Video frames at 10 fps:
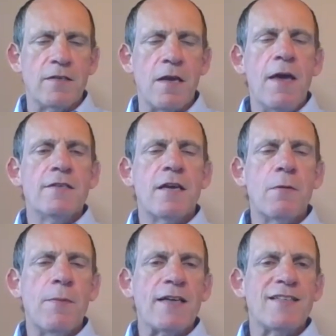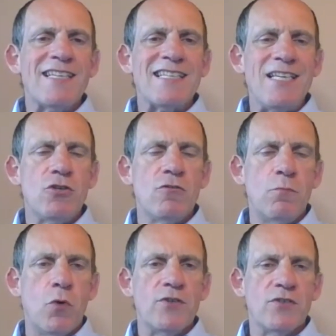So coming back to this issue of
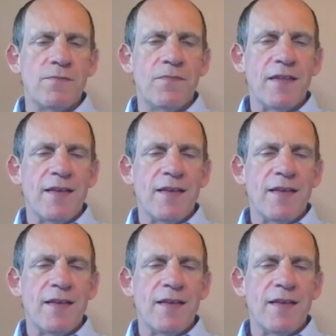poison,